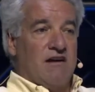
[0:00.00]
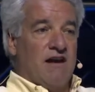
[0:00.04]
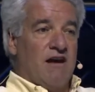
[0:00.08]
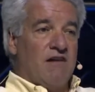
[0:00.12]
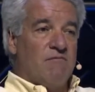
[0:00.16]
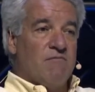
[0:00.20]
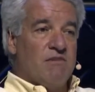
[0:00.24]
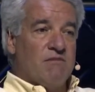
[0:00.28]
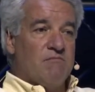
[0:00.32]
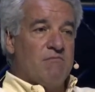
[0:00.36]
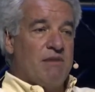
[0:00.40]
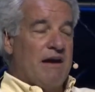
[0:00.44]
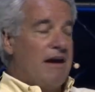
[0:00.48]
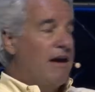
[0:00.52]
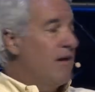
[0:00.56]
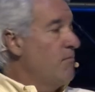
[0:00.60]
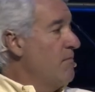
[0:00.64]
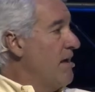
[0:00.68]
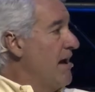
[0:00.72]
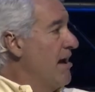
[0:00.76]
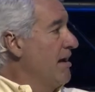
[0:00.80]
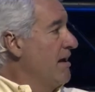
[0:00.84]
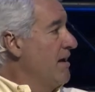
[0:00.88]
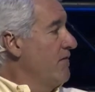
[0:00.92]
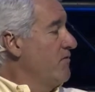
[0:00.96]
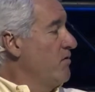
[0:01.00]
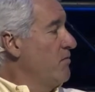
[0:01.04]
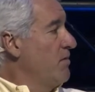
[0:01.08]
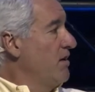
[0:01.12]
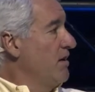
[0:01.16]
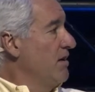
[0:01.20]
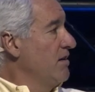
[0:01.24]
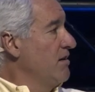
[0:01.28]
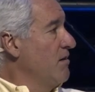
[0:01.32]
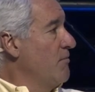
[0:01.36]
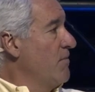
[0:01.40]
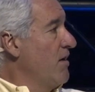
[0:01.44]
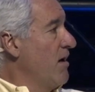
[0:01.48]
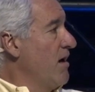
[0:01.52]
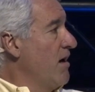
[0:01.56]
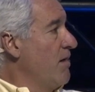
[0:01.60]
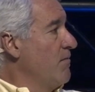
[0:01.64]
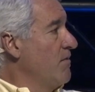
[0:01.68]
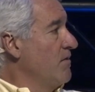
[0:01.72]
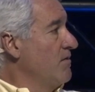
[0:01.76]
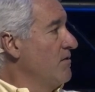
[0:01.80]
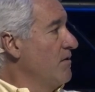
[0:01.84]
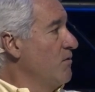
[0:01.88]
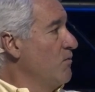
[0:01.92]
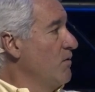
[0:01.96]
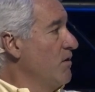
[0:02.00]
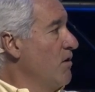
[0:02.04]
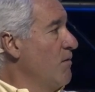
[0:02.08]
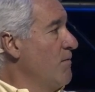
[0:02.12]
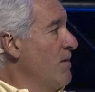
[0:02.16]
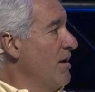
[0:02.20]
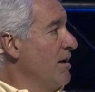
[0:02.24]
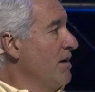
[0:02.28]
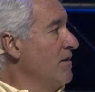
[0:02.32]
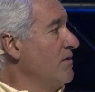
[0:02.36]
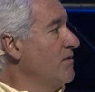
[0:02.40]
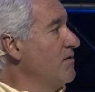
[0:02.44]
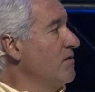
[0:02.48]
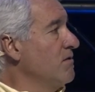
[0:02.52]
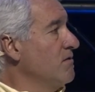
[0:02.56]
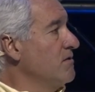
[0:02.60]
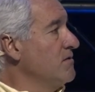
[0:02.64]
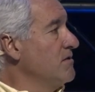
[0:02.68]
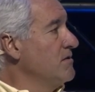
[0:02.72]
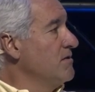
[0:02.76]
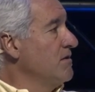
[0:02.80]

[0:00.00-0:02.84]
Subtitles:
and I've been paying back everybody in the Bahamas that we owe money to.